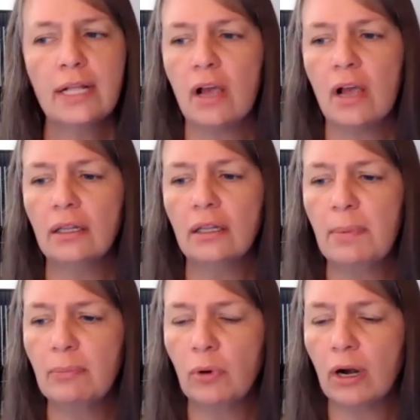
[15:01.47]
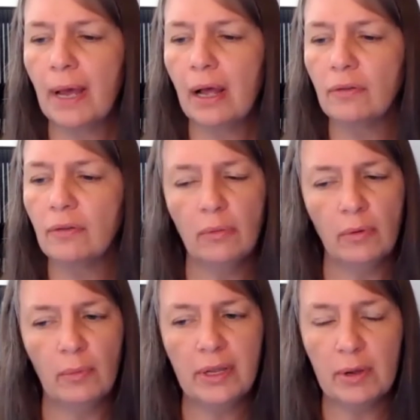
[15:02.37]
let's talk a little bit more
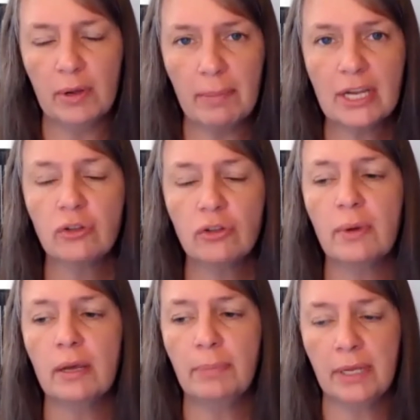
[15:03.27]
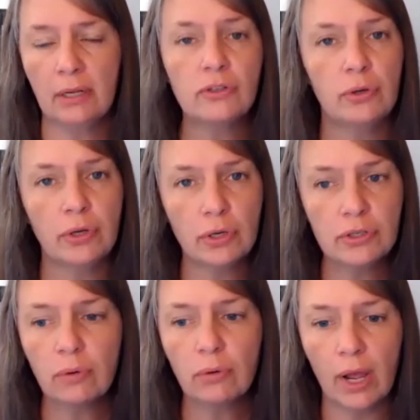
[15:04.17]
about, we want to make sure that we appeal 2
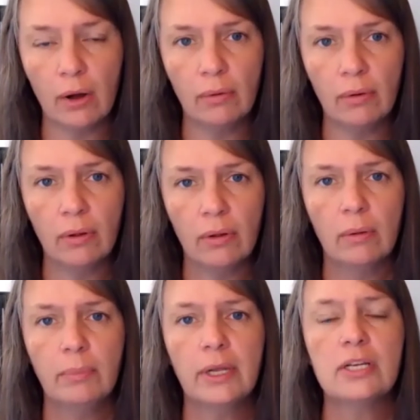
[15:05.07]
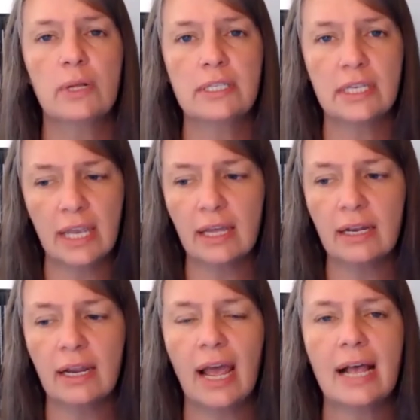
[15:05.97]
years in a row, because once
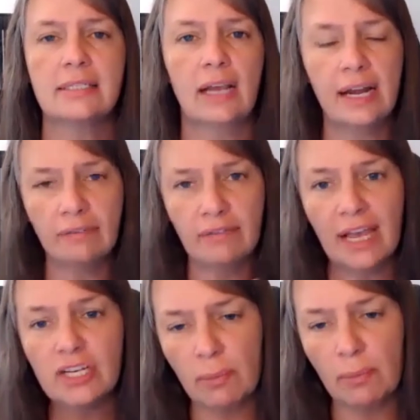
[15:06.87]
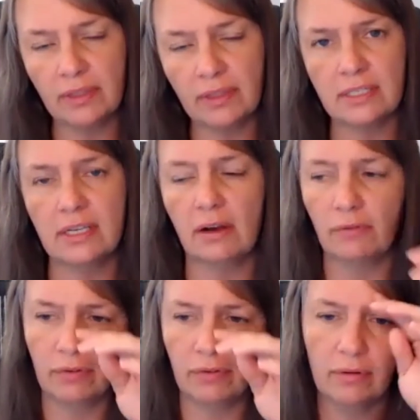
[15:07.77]
again, it has to kind of catch up with
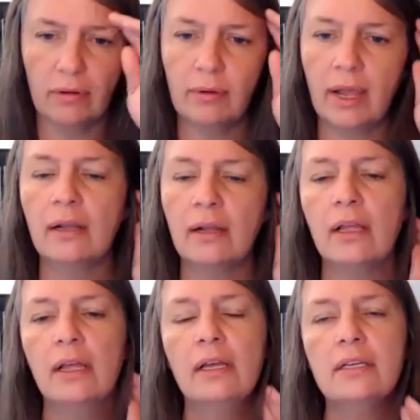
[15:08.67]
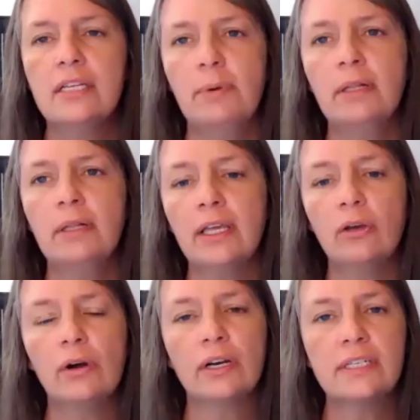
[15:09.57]
itself. Okay. Typically
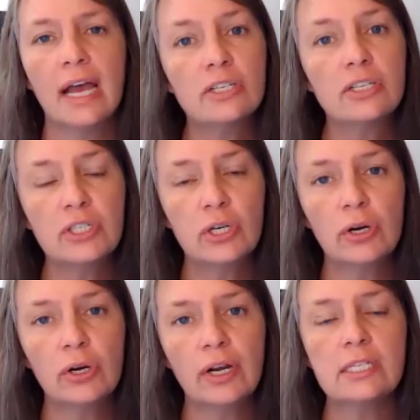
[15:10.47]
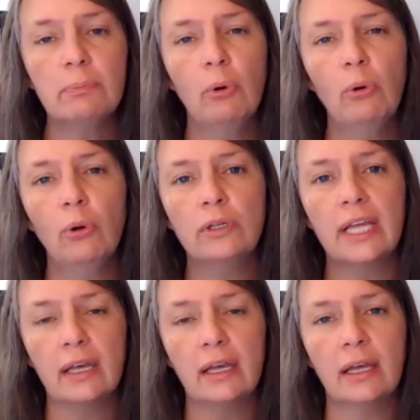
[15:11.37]
your tax return is pulled
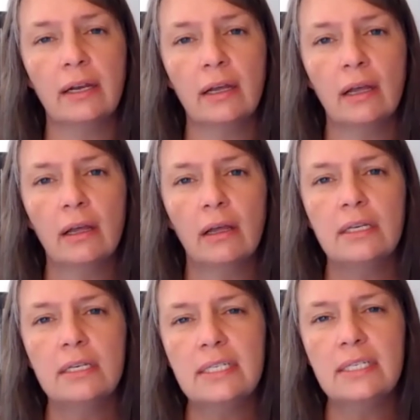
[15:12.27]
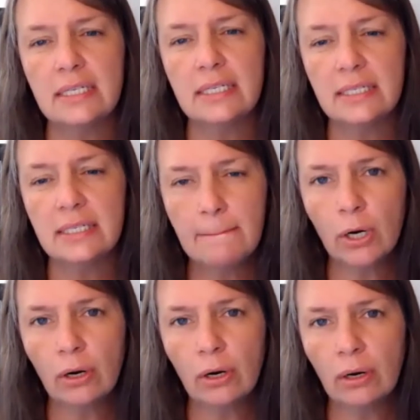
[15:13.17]
in
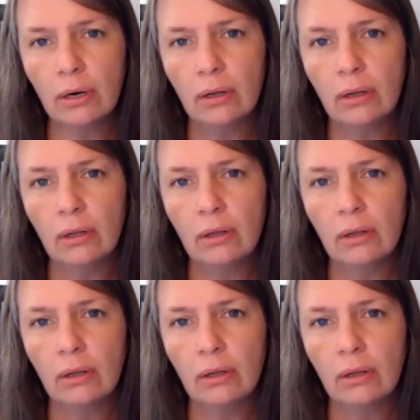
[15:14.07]
December